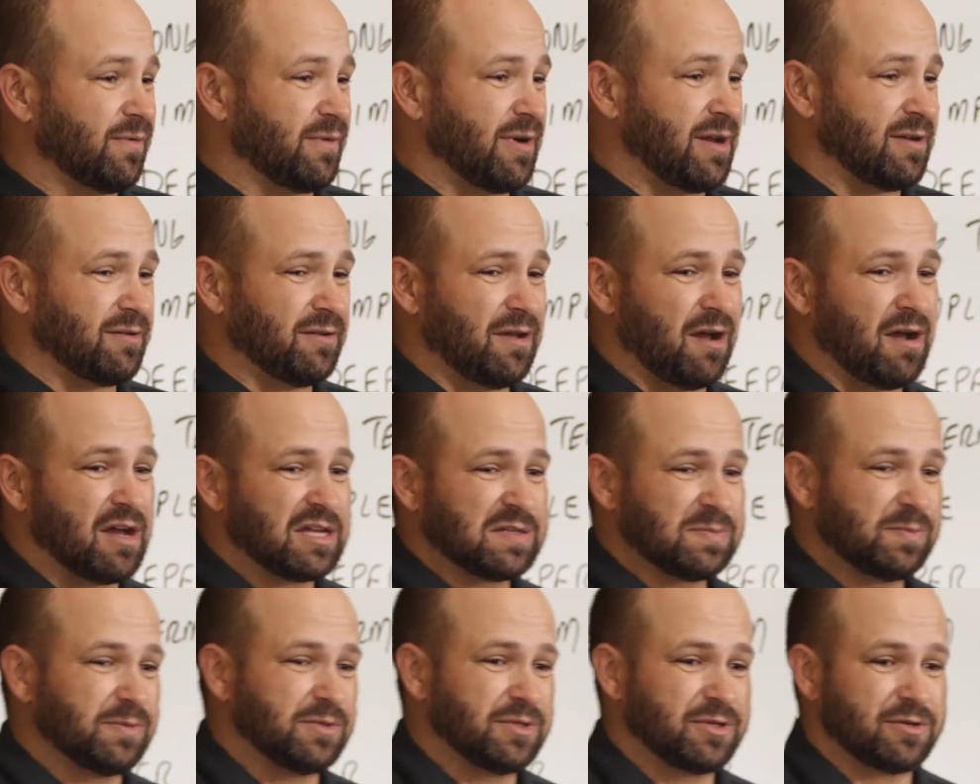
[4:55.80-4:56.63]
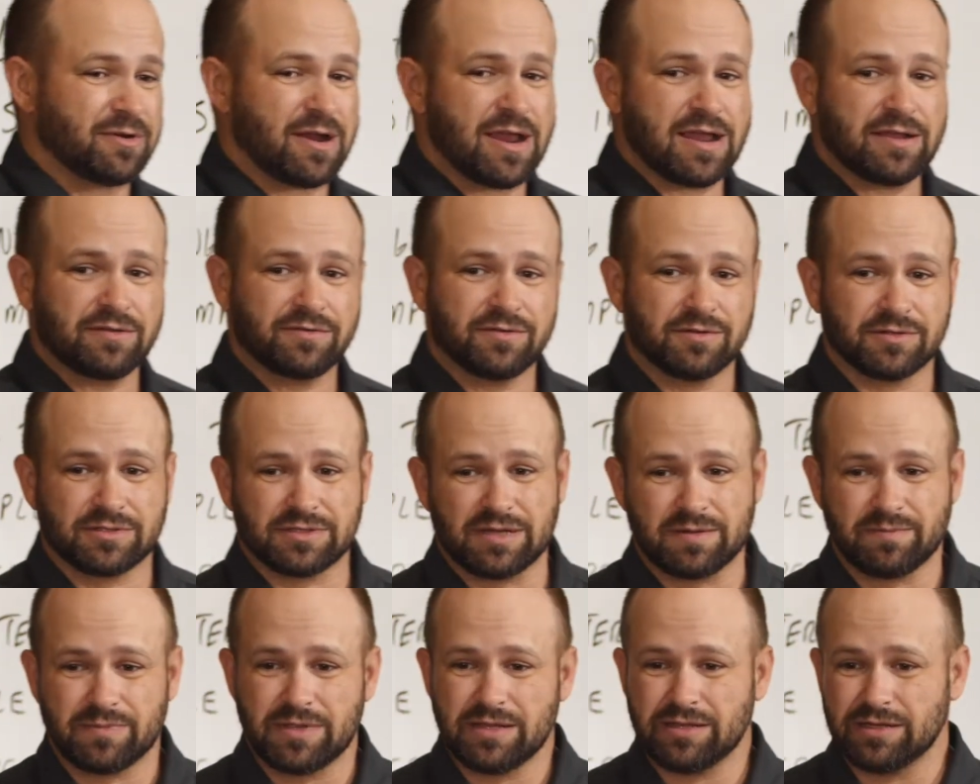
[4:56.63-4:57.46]
around gospel tracts or
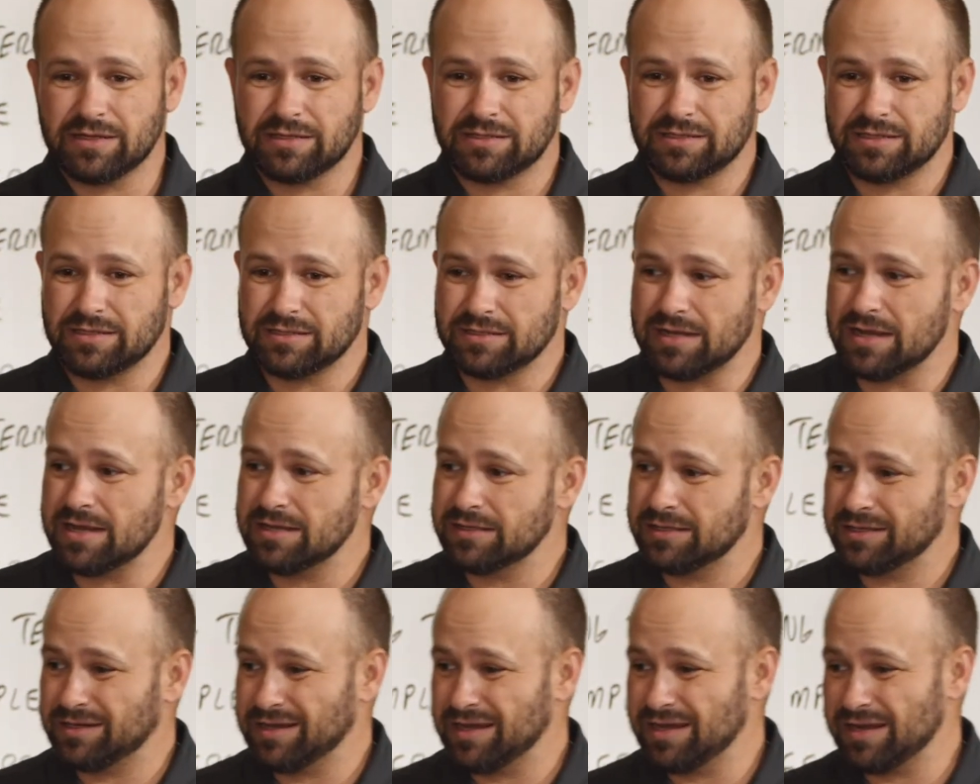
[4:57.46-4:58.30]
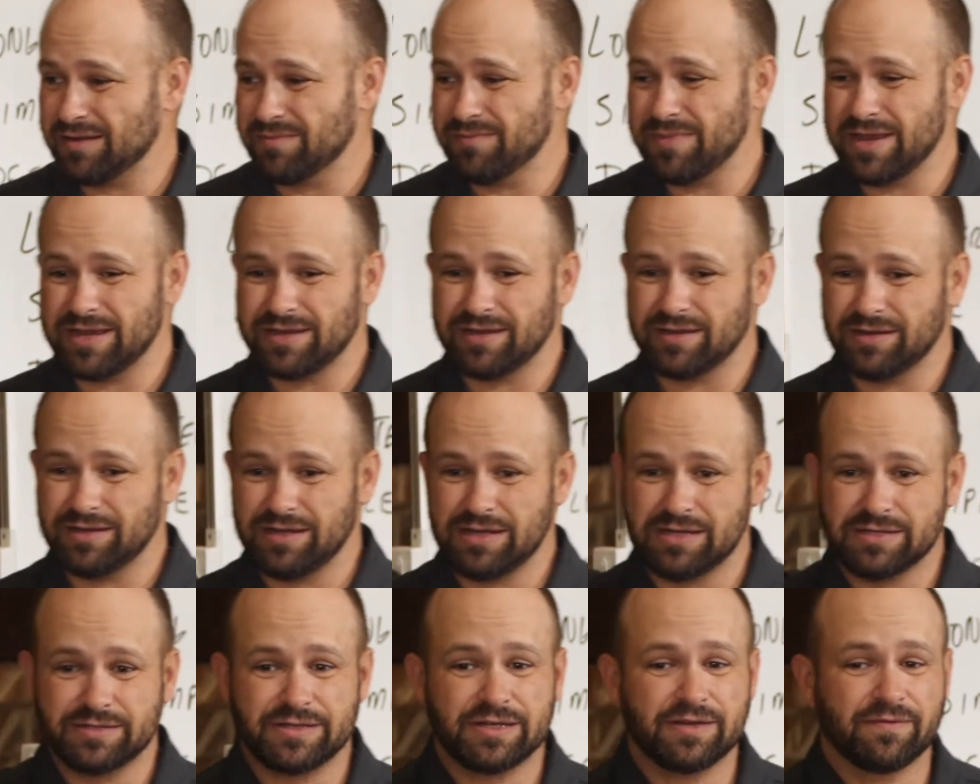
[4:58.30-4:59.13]
something that's designed to kind of make it
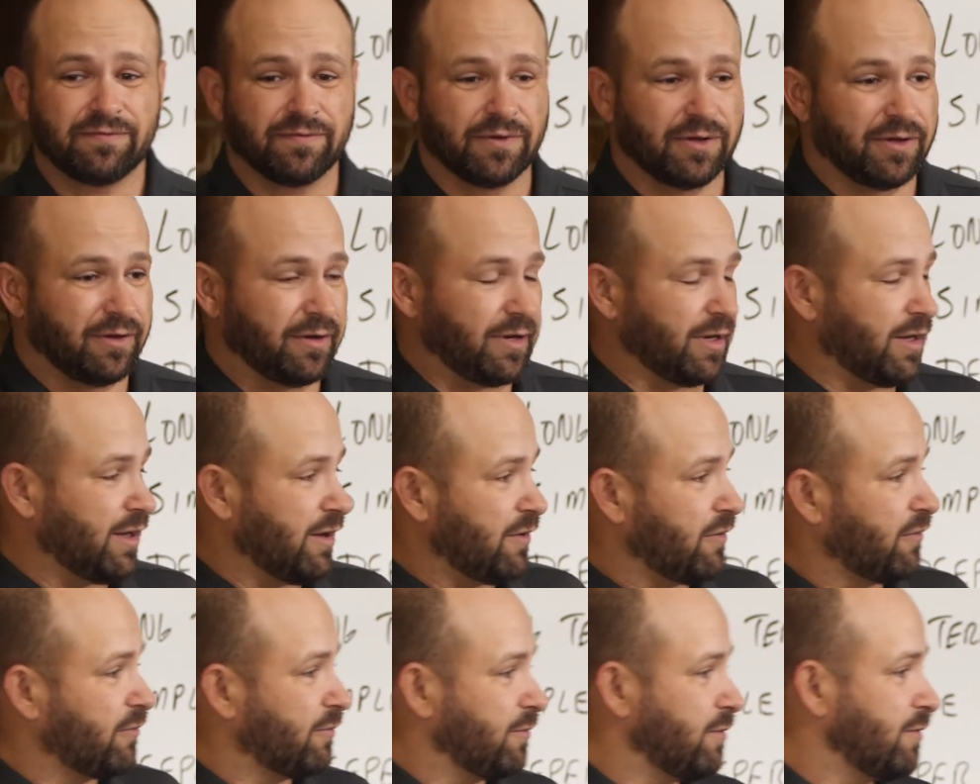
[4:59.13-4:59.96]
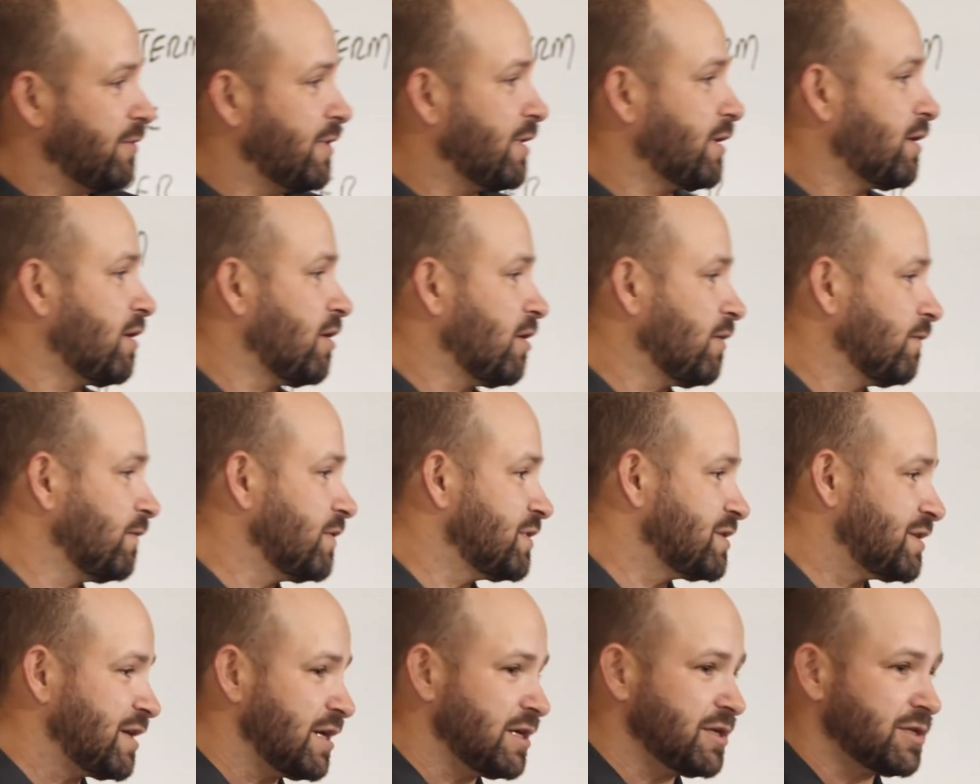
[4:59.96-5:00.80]
easy for you to get through that
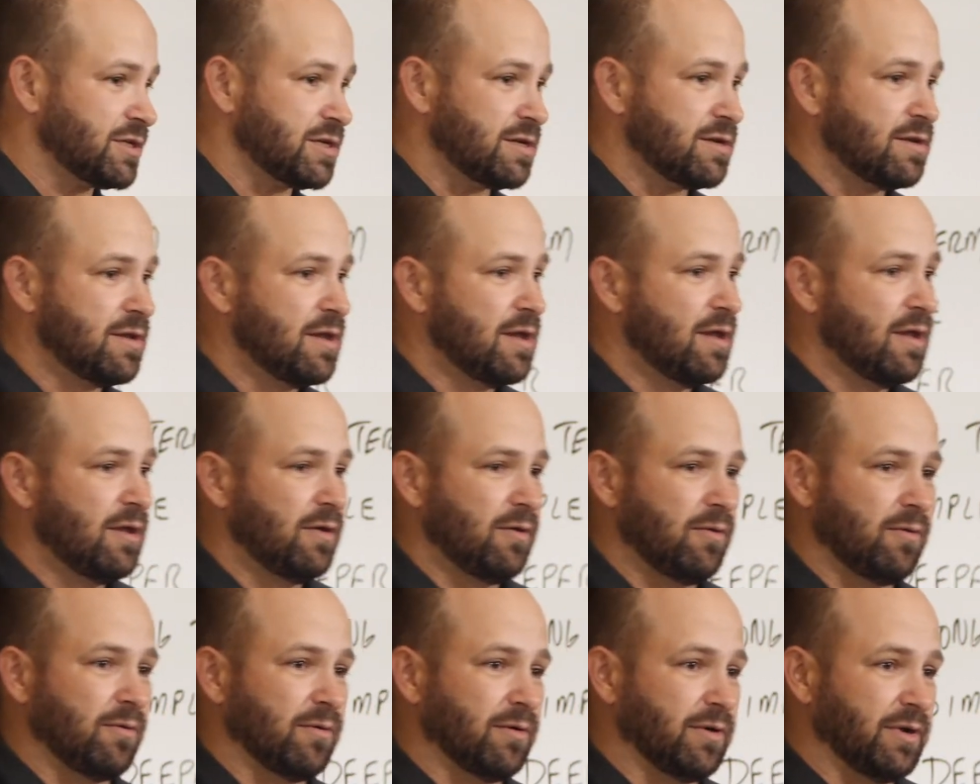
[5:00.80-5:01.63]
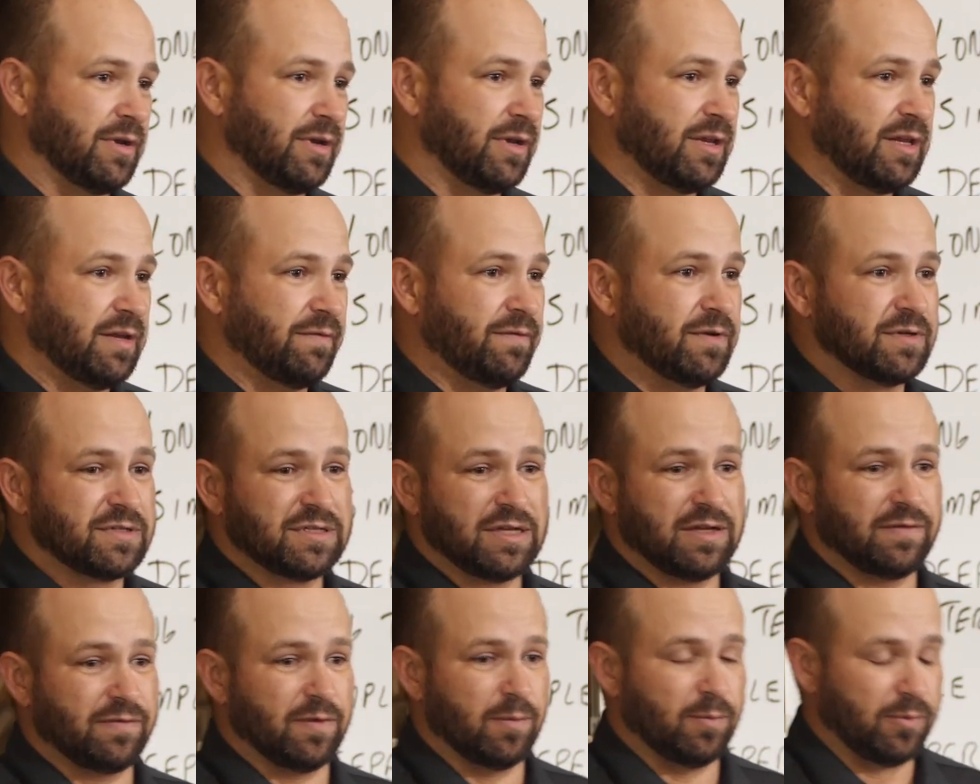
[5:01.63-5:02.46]
conversation or to give
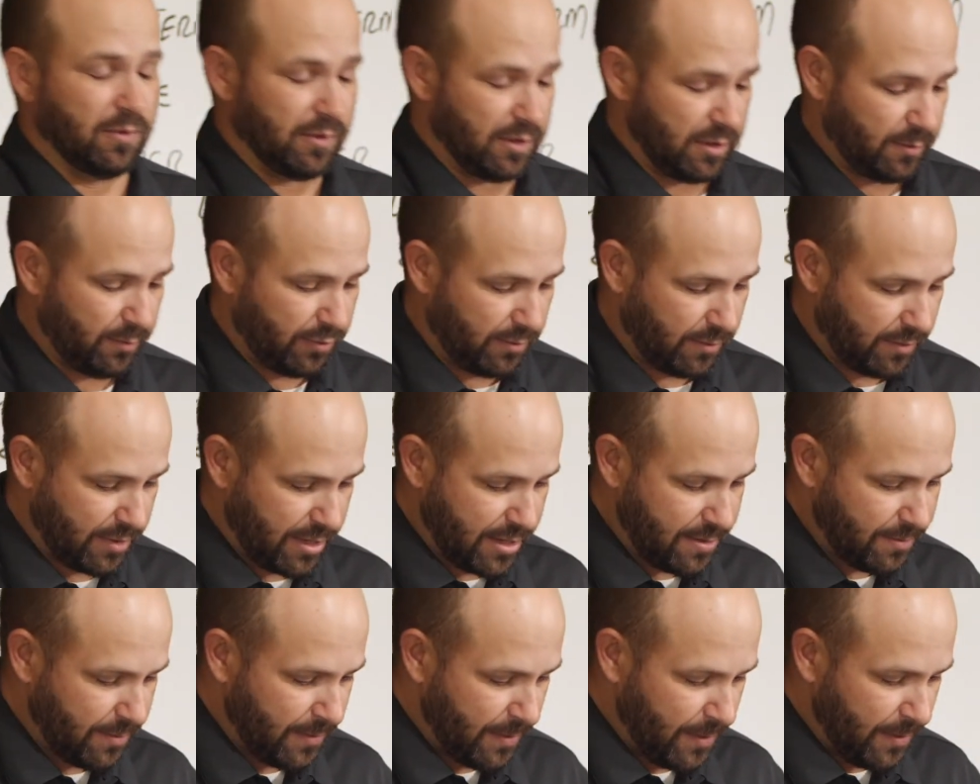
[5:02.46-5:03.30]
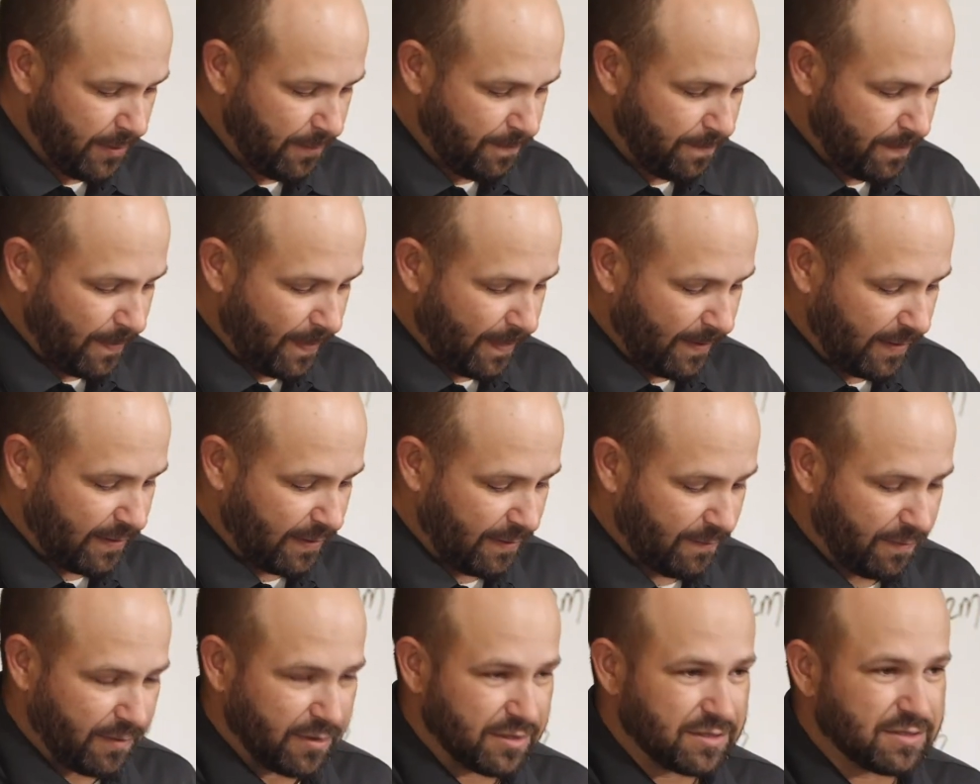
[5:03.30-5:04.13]
yourself a bullet point.
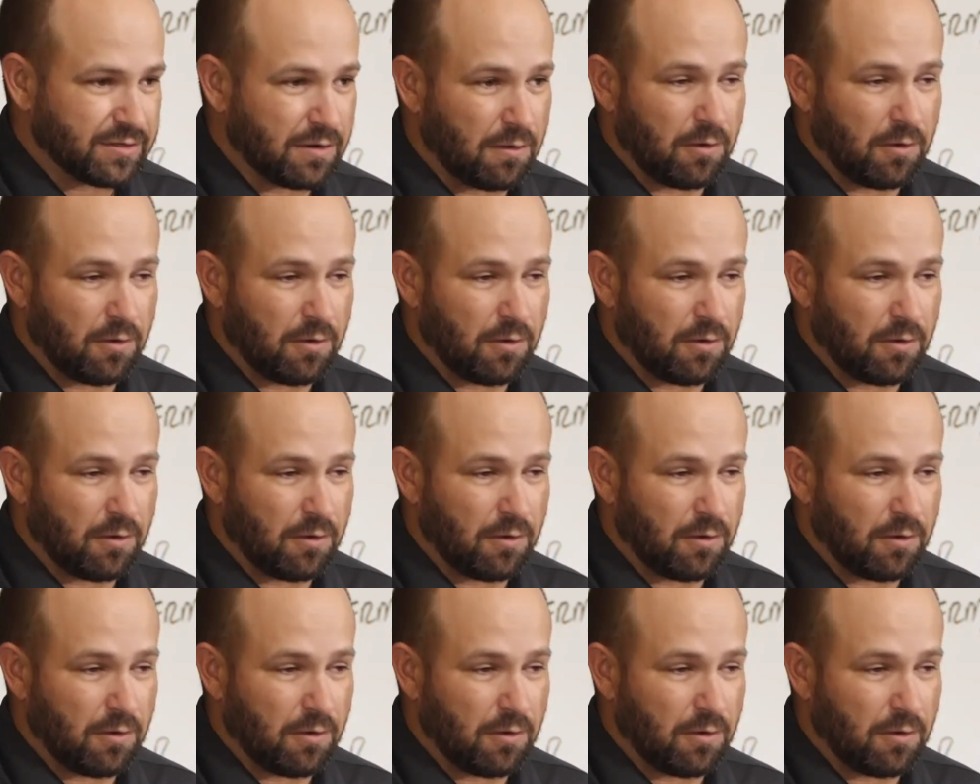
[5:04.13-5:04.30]
There's